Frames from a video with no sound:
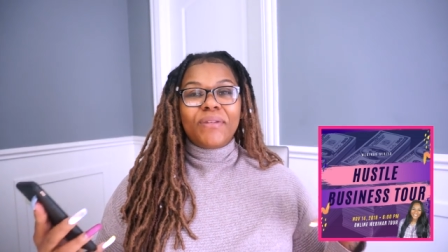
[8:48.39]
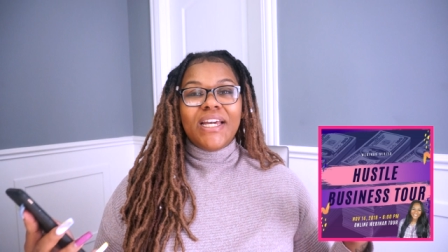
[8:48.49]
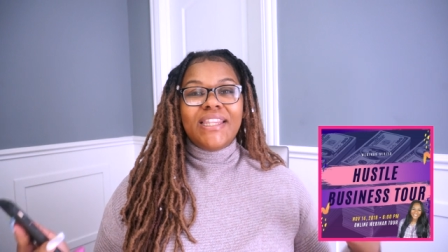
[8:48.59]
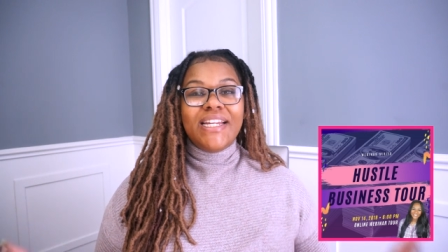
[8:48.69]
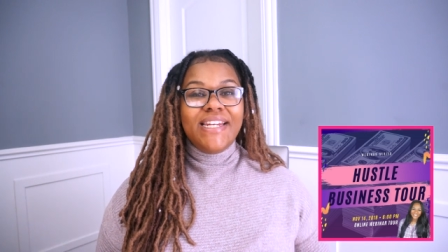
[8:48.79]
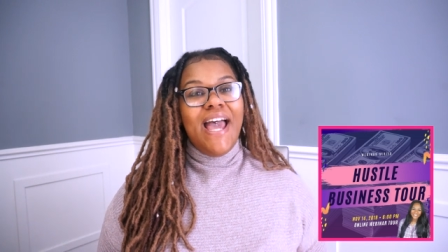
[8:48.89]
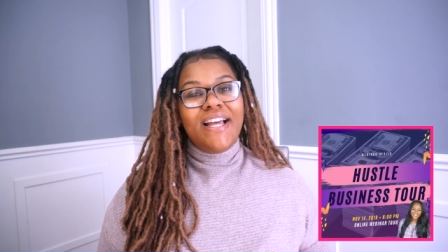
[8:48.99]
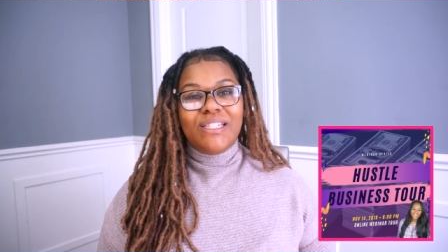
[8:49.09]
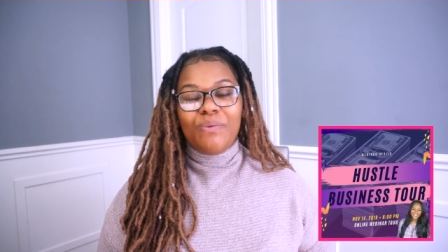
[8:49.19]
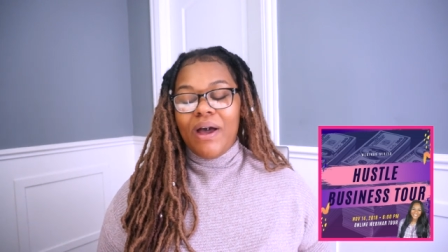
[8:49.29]
the
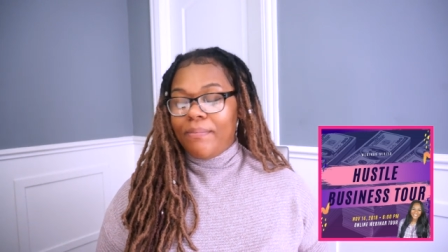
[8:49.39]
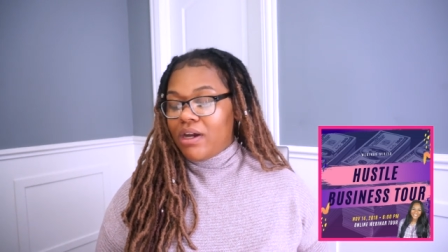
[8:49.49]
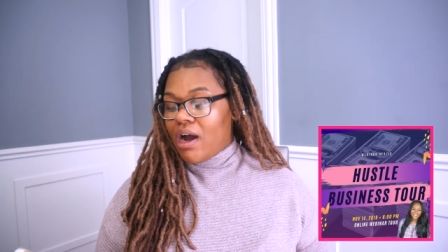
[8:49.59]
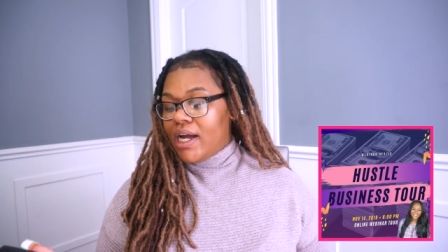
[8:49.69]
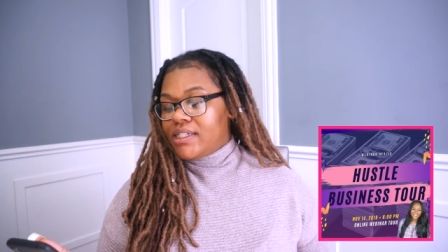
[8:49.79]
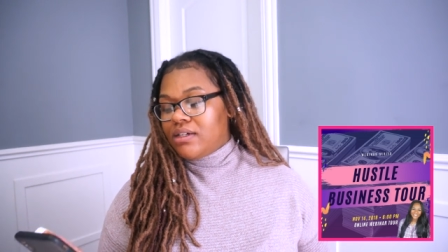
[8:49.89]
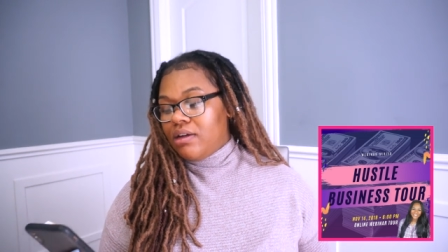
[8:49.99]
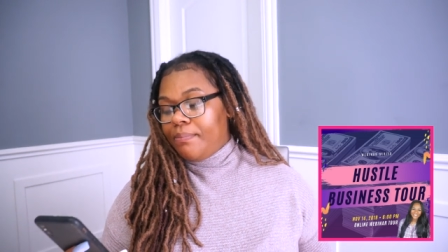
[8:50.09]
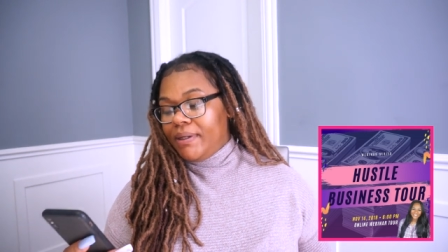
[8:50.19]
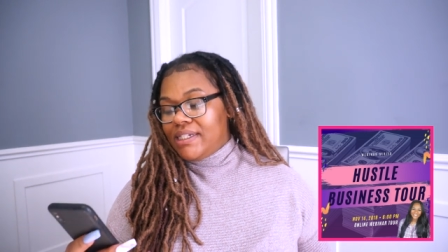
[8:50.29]
next webinar is
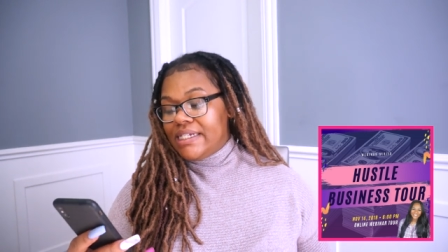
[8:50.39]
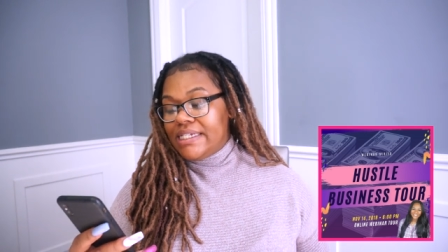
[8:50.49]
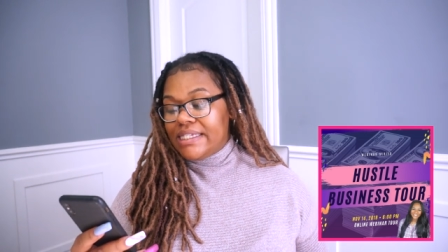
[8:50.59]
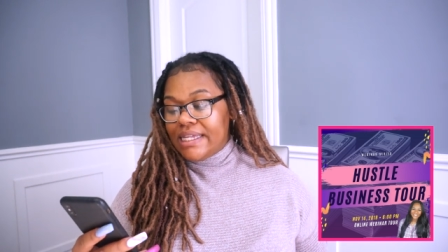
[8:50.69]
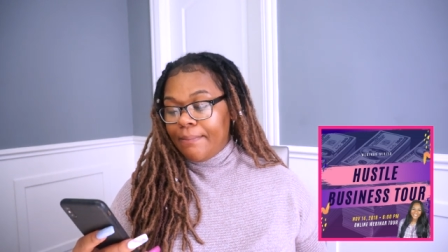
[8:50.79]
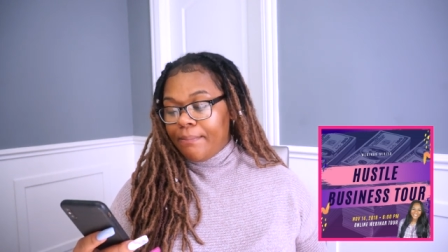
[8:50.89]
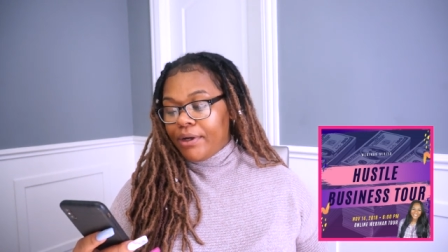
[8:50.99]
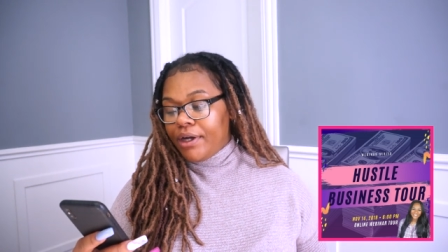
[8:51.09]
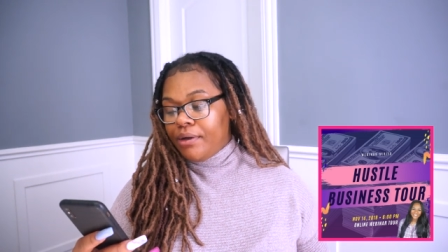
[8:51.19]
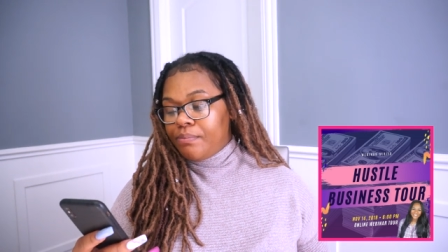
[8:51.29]
gonna be
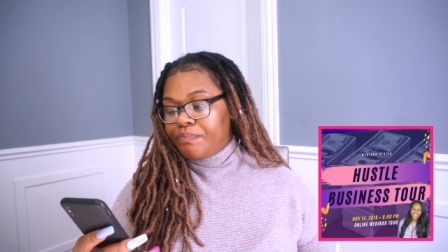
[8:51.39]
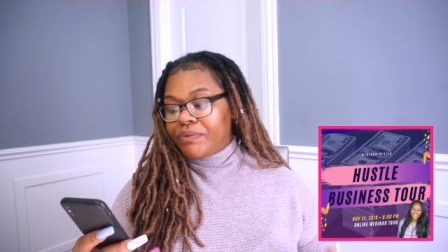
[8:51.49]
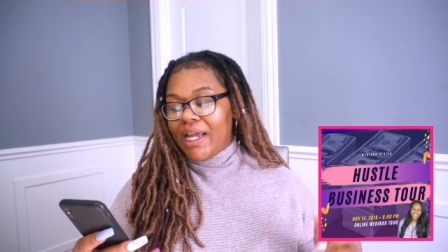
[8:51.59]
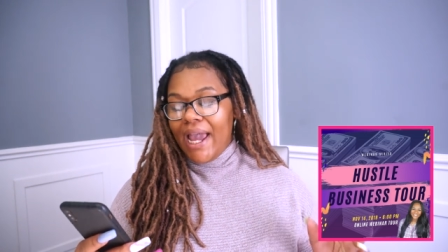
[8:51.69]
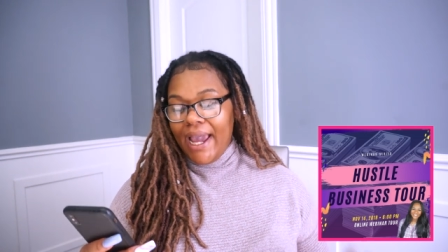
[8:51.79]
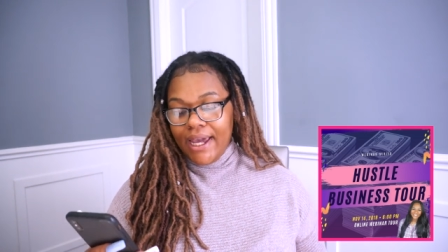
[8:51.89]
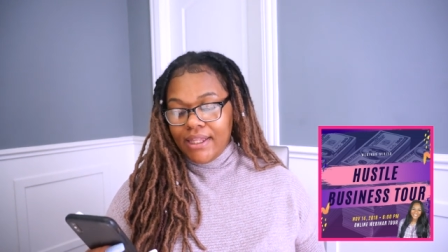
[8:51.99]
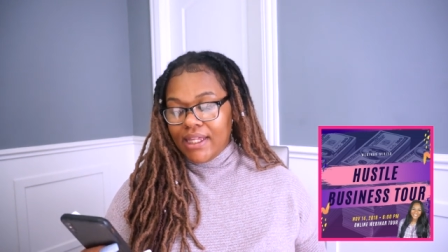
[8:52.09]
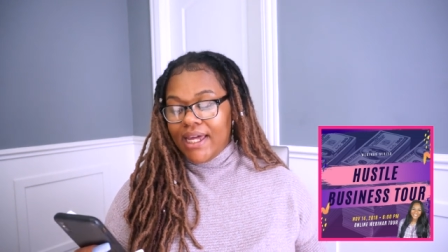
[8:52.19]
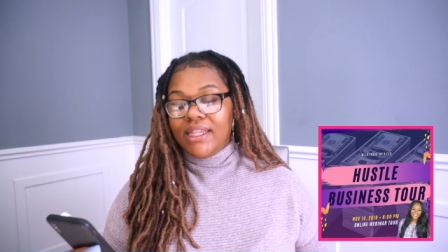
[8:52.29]
December
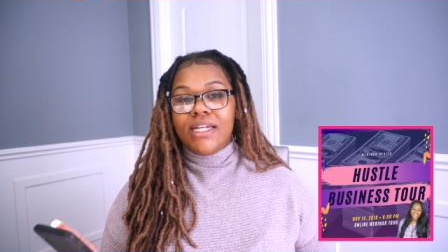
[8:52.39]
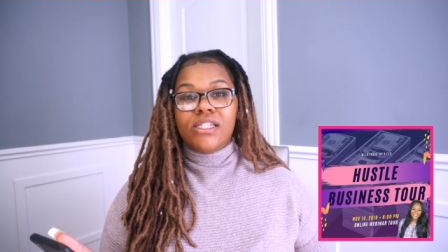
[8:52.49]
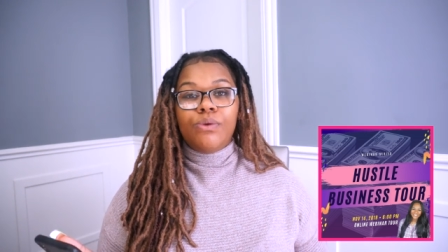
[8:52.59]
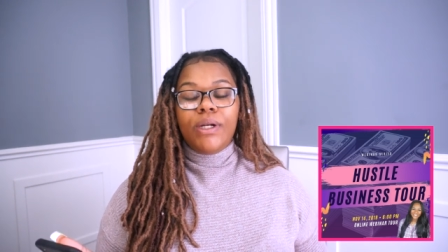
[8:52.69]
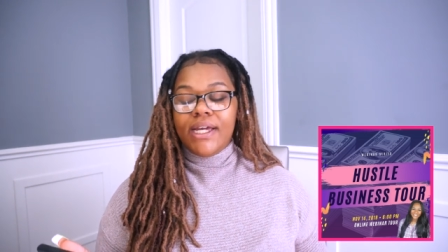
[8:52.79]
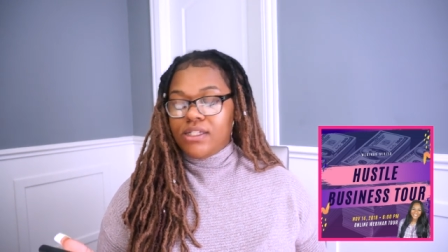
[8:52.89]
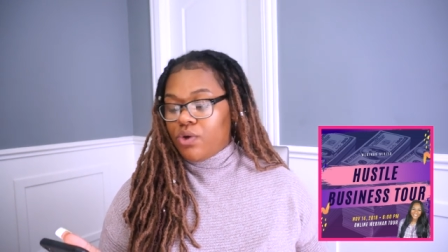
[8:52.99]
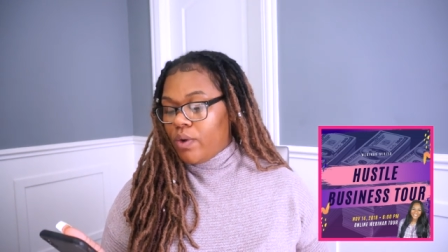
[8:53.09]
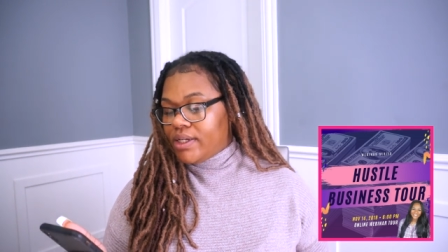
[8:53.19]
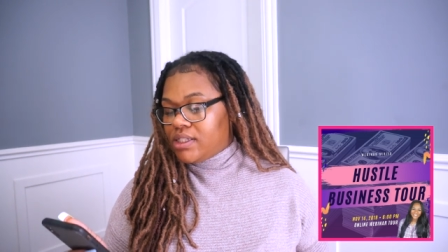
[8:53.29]
8th, and this one is
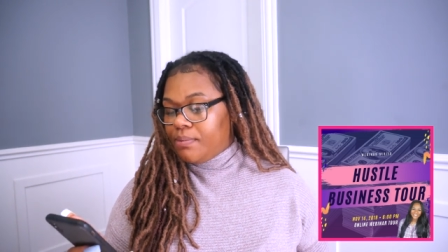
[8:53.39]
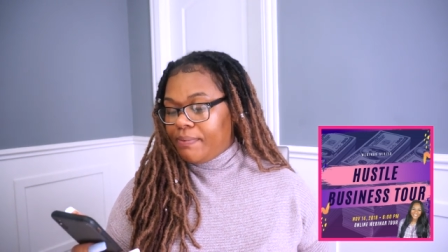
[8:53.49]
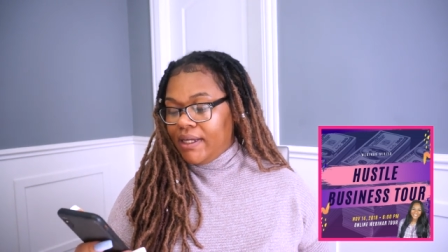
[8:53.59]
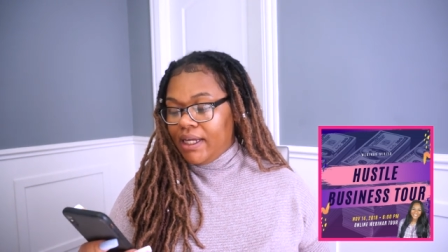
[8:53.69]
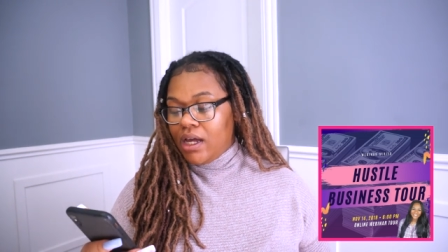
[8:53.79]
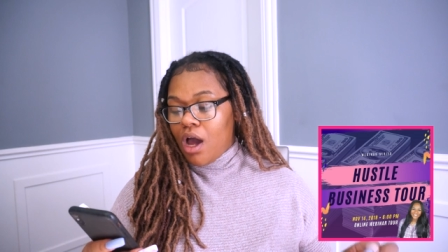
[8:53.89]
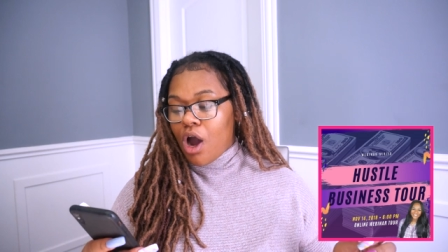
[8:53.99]
going to be